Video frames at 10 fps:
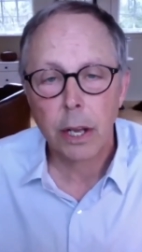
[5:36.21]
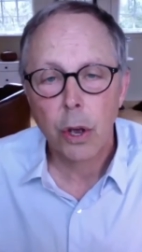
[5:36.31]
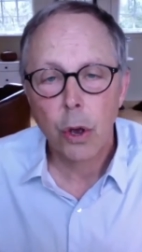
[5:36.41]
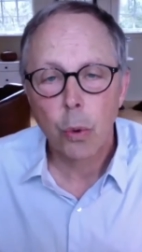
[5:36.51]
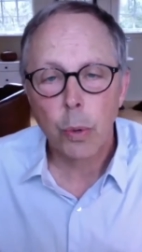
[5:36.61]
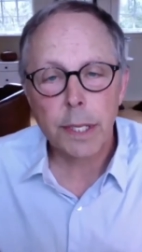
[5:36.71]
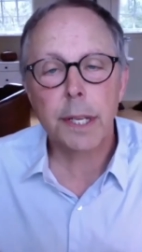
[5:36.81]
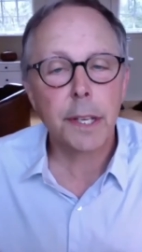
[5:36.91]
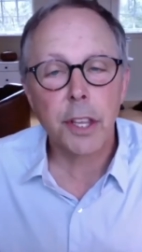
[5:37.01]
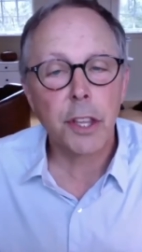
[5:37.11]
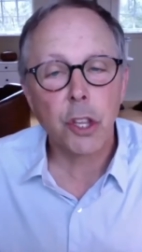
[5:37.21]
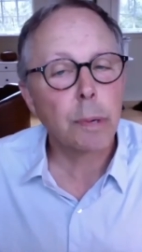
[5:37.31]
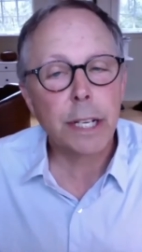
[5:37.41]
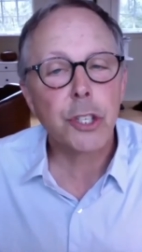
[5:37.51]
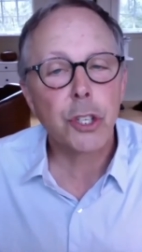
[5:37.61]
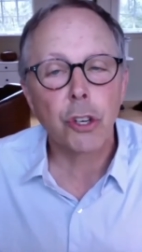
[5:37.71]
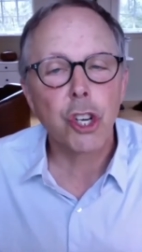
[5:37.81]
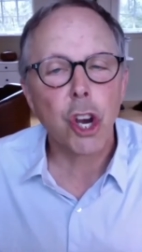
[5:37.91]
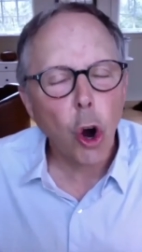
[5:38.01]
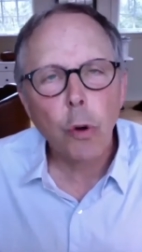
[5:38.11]
We see it in the research
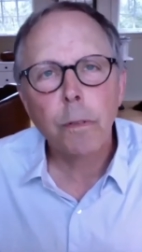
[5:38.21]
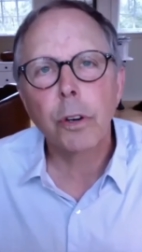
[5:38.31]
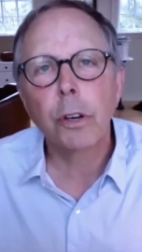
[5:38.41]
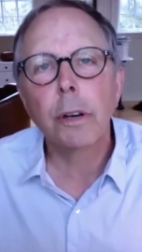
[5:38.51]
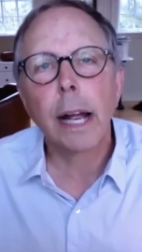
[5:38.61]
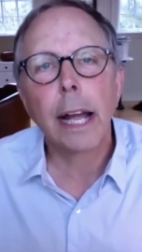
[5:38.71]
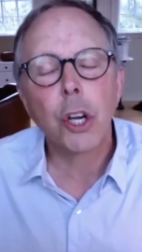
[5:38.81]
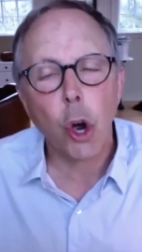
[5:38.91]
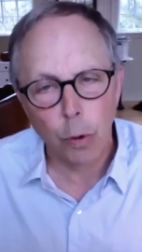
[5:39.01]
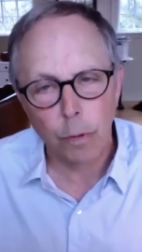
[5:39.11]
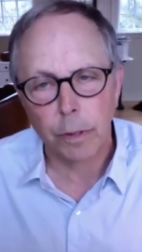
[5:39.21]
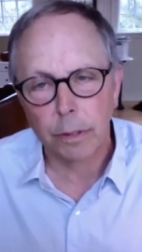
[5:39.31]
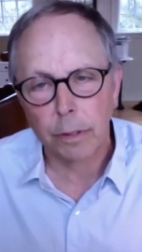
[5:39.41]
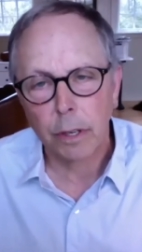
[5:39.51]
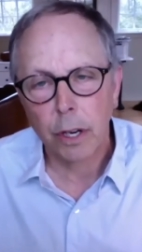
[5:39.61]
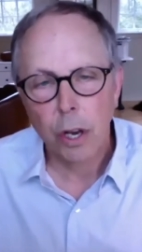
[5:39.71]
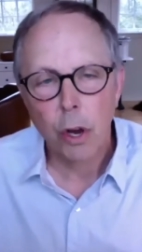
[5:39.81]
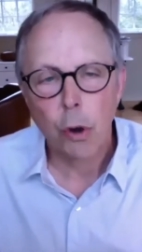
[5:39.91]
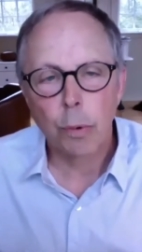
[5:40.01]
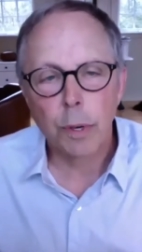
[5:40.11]
over and over.
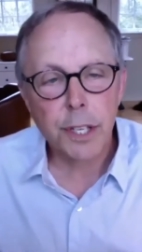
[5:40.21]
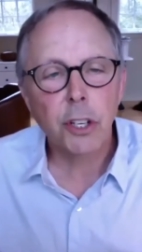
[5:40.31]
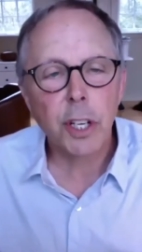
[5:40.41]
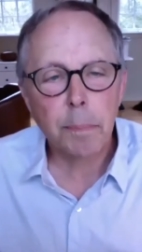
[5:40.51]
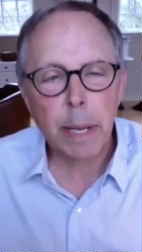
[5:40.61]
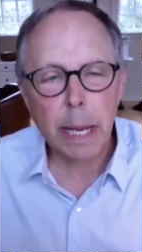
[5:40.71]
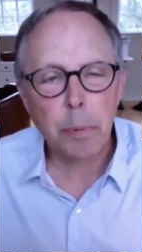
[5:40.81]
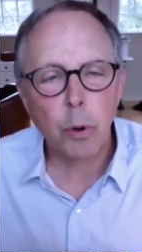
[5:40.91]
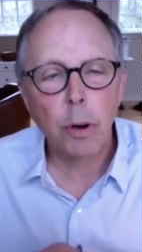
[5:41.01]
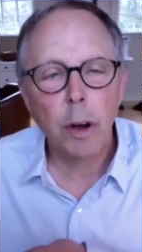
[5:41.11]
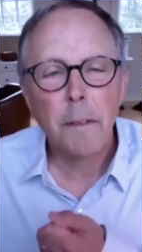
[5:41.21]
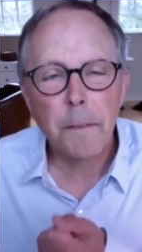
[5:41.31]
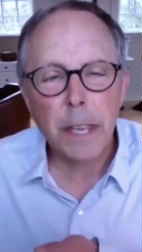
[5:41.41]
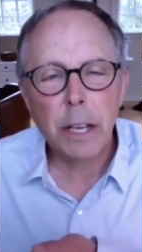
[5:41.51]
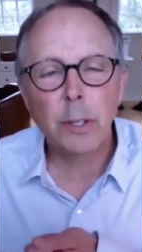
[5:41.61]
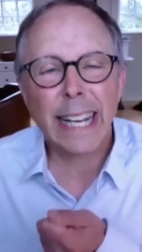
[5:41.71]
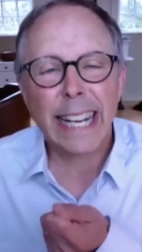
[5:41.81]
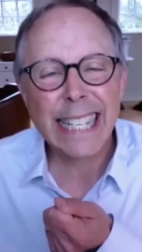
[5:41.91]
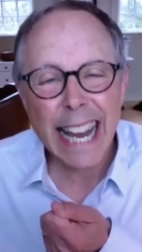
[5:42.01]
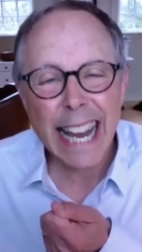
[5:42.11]
Resilient people feel
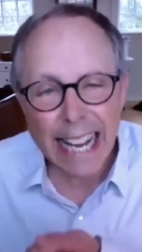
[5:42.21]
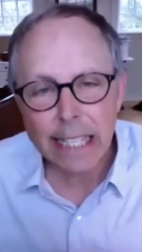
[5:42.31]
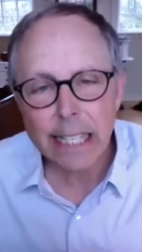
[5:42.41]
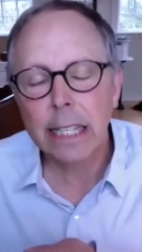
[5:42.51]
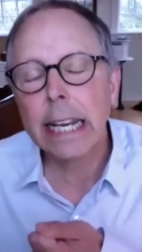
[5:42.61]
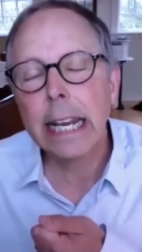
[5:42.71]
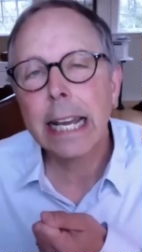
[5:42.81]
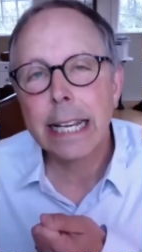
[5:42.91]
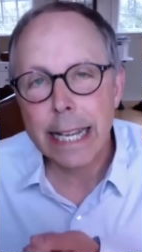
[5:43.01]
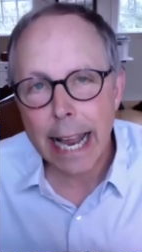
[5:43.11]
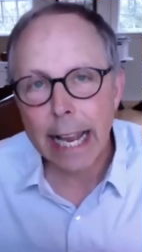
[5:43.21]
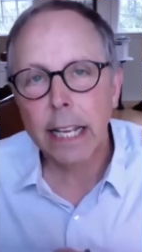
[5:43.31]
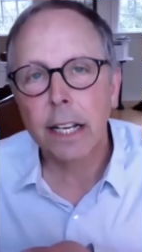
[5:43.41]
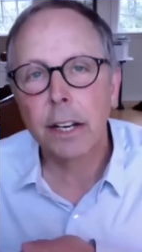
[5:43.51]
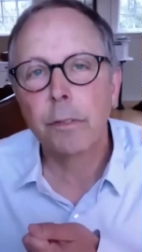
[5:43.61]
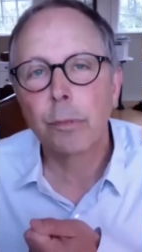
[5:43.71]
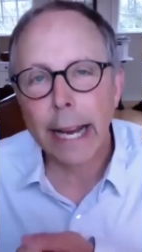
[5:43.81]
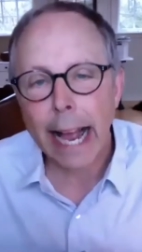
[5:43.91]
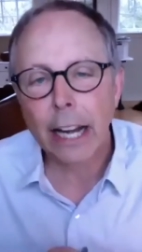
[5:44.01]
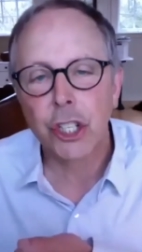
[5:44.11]
intensely negative
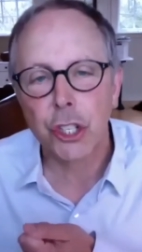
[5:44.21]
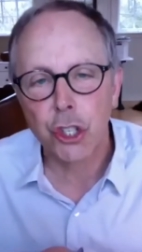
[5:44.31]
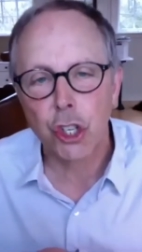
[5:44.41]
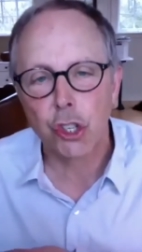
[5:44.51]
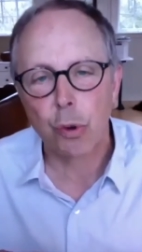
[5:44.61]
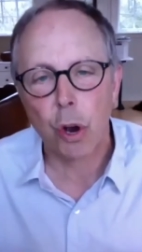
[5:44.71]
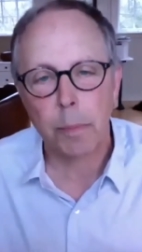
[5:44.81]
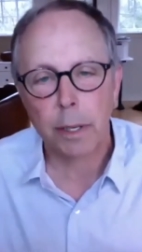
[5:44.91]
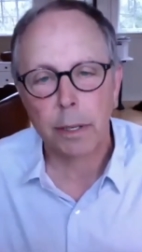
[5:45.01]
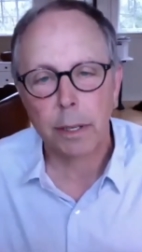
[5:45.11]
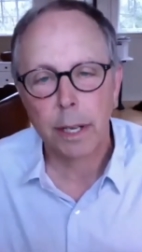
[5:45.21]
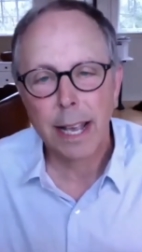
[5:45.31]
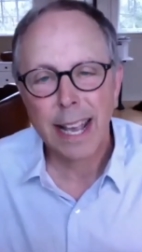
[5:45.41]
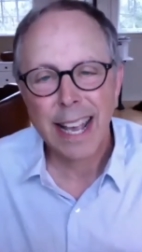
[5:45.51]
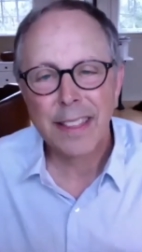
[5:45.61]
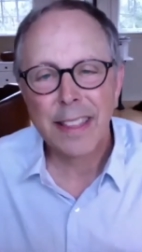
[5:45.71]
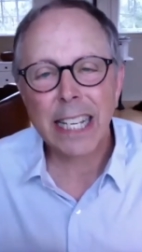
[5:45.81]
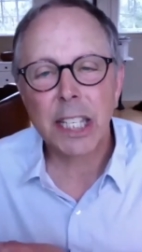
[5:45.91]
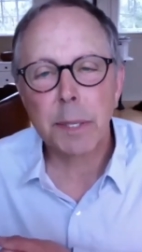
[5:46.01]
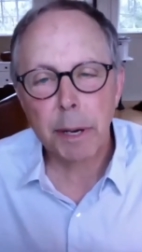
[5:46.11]
reactions to trauma. They
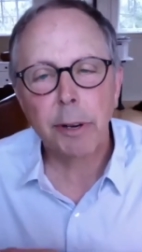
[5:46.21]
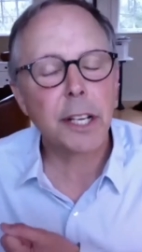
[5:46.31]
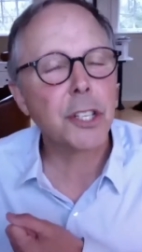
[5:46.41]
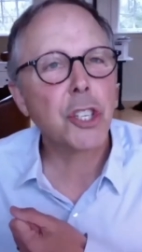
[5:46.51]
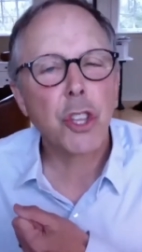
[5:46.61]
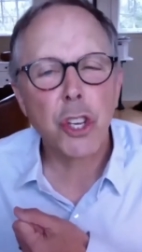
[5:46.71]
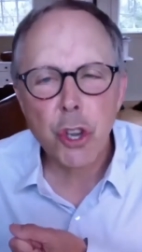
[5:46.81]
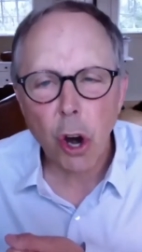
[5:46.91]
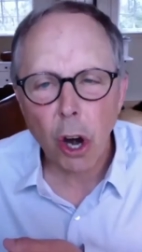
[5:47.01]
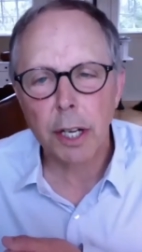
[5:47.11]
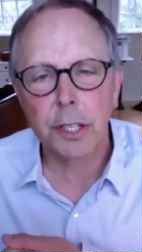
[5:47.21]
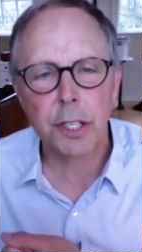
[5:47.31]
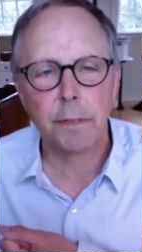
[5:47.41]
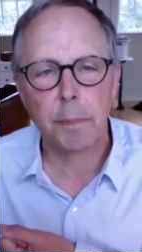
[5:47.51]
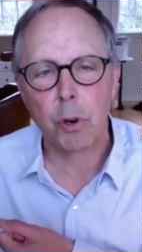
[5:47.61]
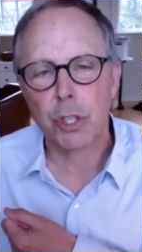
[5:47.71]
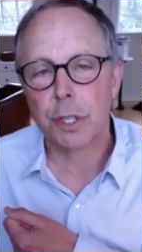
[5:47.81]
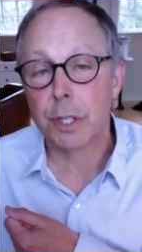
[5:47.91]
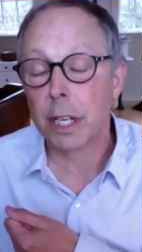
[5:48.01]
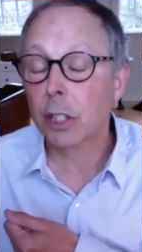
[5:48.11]
experience the darkest of emotions,
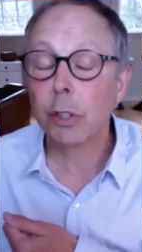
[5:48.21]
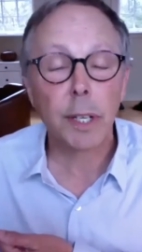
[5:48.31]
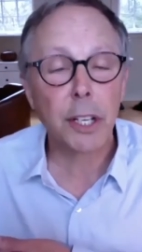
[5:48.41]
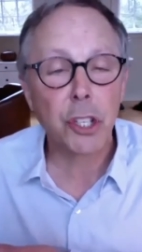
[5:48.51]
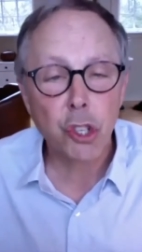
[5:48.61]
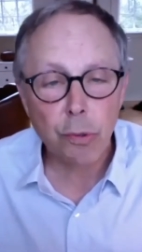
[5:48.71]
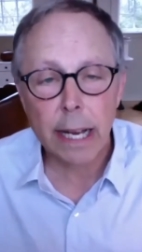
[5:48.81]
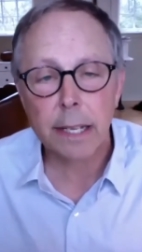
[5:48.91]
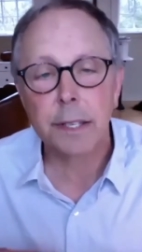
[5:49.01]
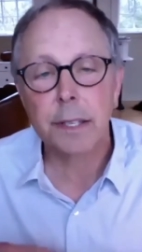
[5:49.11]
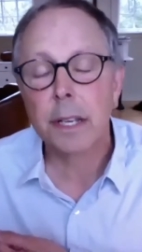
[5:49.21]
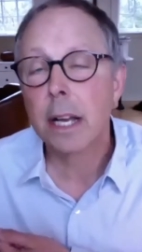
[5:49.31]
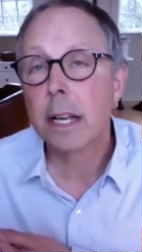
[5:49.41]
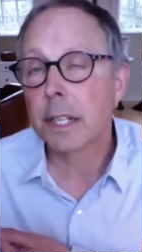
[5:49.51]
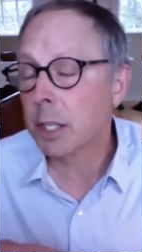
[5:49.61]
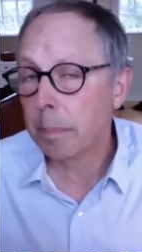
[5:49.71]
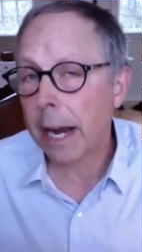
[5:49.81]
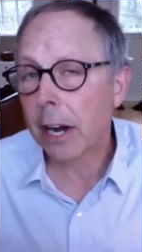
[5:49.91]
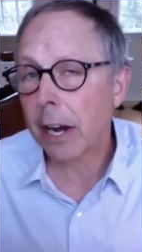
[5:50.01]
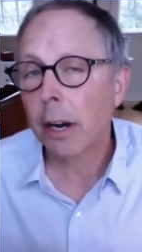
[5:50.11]
including stress,
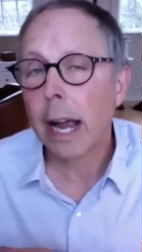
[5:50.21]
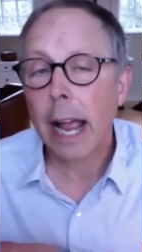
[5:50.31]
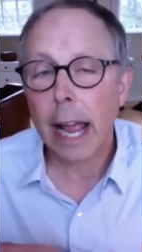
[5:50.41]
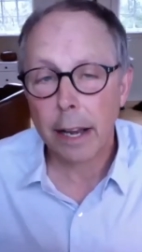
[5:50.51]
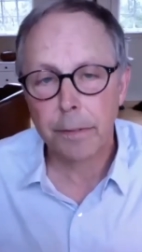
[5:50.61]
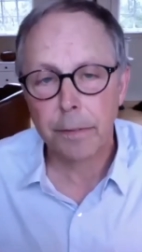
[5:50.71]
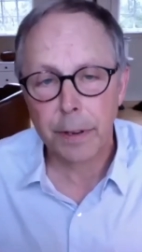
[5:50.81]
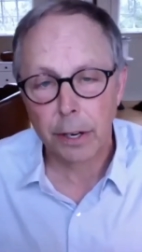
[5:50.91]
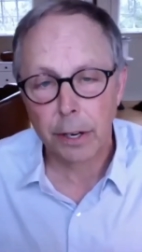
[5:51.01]
despair, and fear.